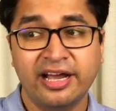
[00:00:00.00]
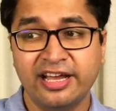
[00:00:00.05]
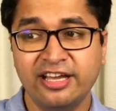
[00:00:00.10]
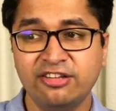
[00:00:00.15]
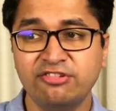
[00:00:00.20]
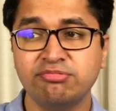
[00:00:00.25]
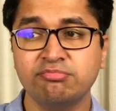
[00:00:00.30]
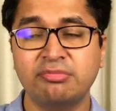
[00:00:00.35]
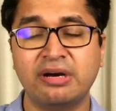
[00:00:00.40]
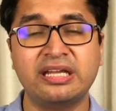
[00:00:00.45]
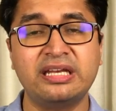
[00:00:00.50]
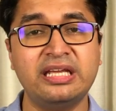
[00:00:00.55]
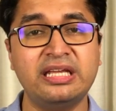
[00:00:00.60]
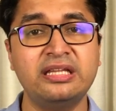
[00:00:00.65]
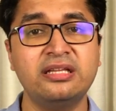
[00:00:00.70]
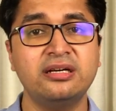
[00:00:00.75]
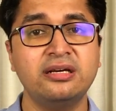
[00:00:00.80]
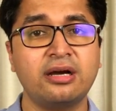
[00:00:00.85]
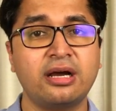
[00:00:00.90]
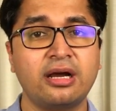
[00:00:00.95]
is money
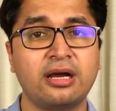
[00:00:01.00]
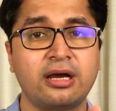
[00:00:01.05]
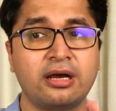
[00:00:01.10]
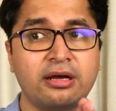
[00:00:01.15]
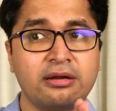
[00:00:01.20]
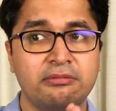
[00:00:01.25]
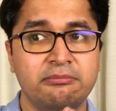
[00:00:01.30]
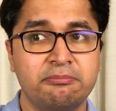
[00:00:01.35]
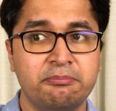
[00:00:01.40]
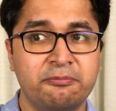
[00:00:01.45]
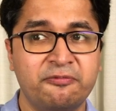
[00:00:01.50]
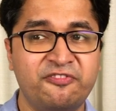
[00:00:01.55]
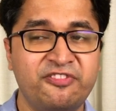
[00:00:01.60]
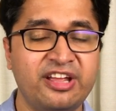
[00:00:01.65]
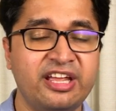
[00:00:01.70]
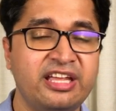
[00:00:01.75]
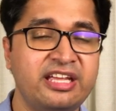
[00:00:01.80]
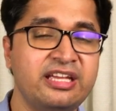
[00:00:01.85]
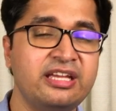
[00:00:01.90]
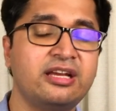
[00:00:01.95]
the
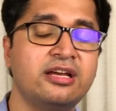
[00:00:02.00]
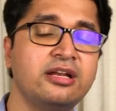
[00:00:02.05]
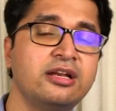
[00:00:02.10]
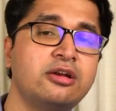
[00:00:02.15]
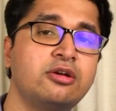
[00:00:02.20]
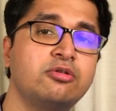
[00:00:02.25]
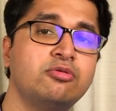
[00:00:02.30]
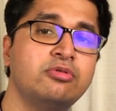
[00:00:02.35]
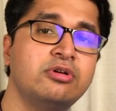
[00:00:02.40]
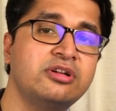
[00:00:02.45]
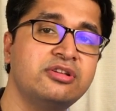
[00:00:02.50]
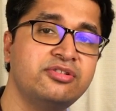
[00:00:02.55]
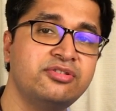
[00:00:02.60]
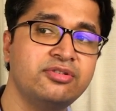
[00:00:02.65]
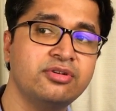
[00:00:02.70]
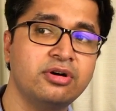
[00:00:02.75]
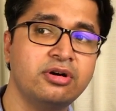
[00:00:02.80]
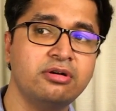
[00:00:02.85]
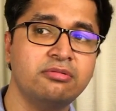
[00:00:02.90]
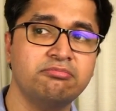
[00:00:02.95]
vehicle towards
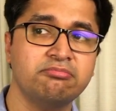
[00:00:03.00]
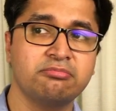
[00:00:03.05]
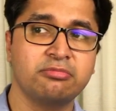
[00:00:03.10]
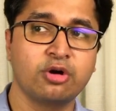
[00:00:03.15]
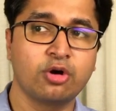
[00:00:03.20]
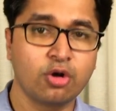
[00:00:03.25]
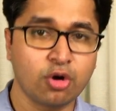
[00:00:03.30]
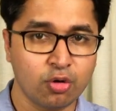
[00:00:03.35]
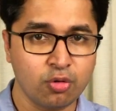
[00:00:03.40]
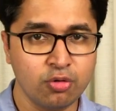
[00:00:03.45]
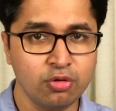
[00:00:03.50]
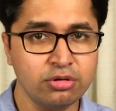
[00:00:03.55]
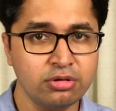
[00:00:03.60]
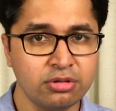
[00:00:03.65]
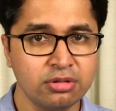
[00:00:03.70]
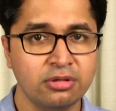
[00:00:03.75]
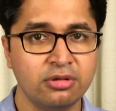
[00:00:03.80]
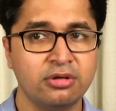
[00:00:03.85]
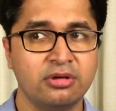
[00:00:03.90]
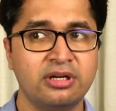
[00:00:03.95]
your growth
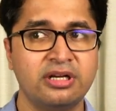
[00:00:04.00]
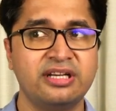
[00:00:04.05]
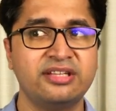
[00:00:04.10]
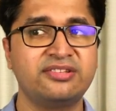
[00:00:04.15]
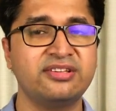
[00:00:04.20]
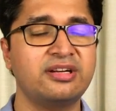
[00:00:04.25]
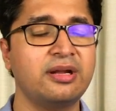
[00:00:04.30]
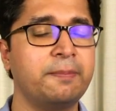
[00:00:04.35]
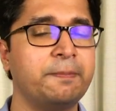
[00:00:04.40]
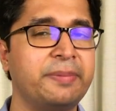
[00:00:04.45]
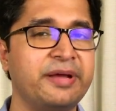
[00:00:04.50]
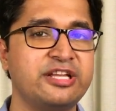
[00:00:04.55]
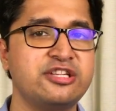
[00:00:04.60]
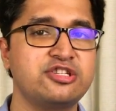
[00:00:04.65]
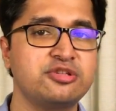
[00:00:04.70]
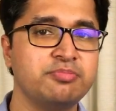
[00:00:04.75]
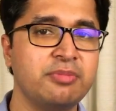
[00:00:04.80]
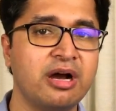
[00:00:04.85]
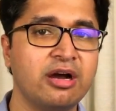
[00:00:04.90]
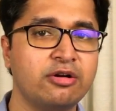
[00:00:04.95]
is it a
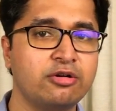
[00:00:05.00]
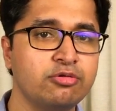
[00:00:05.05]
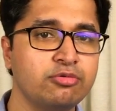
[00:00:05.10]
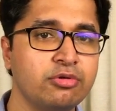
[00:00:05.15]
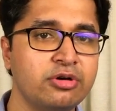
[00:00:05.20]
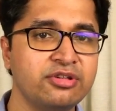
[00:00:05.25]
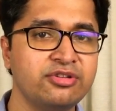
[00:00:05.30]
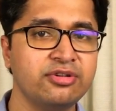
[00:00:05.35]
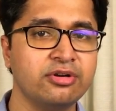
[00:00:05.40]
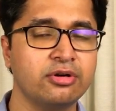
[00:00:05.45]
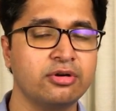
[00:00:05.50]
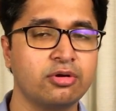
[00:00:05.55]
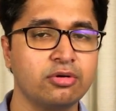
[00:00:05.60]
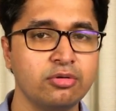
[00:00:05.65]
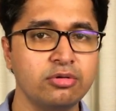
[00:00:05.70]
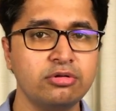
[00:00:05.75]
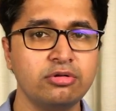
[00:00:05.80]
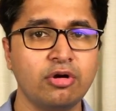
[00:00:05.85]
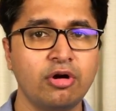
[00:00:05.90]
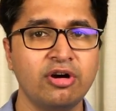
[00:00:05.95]
benchmark towards your
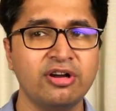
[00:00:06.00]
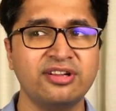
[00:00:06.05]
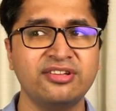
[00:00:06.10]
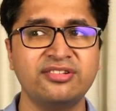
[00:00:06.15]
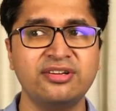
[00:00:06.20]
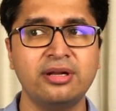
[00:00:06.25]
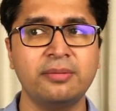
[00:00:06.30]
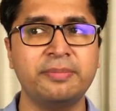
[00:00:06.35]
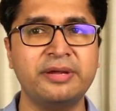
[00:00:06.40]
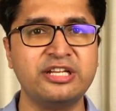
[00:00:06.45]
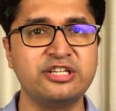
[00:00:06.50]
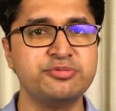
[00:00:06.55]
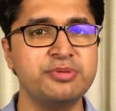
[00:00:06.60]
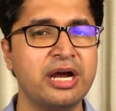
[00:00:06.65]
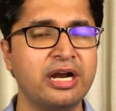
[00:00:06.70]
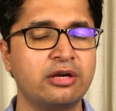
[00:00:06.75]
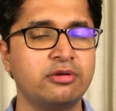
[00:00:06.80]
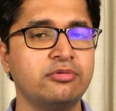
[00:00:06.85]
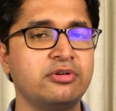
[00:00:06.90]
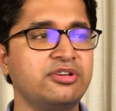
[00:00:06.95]
growth or is it a
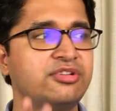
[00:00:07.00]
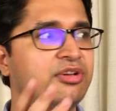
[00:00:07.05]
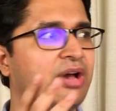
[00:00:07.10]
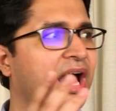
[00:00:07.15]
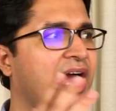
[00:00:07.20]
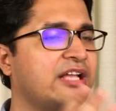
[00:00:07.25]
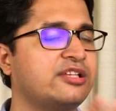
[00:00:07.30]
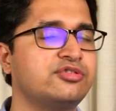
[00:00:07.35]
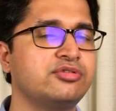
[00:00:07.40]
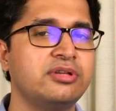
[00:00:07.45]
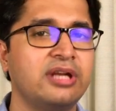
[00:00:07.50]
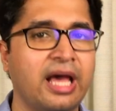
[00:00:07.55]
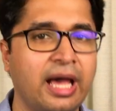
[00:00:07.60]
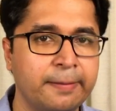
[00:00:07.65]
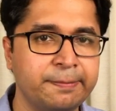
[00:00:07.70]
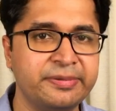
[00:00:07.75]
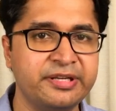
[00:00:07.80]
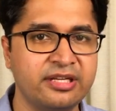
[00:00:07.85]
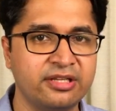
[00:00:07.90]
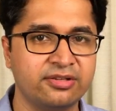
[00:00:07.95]
benchmark towards your actual
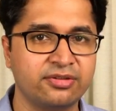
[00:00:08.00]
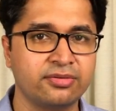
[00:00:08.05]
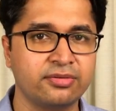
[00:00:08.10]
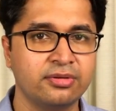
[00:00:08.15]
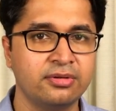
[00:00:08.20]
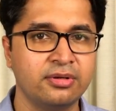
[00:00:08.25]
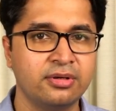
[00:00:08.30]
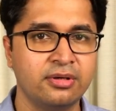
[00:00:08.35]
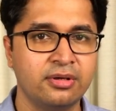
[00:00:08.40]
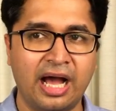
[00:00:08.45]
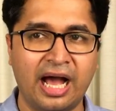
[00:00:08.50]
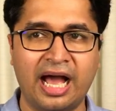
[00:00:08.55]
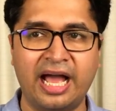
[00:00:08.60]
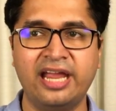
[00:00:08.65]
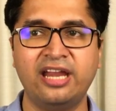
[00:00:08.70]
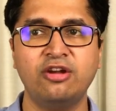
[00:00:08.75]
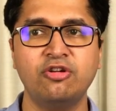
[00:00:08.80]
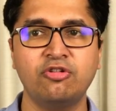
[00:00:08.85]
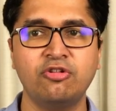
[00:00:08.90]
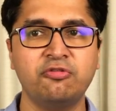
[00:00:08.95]
happiness
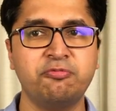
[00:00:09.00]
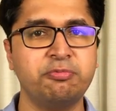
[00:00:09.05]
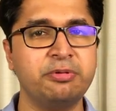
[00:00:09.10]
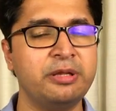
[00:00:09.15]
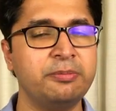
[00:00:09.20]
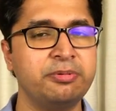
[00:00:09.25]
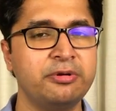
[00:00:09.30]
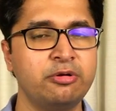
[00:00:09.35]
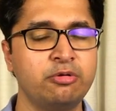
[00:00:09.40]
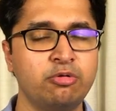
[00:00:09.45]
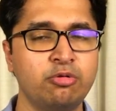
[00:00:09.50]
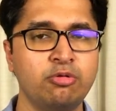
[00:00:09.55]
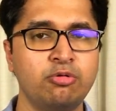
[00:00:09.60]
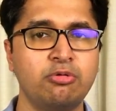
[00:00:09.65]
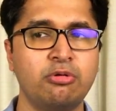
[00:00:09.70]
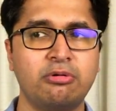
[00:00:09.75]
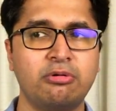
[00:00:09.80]
i know of people who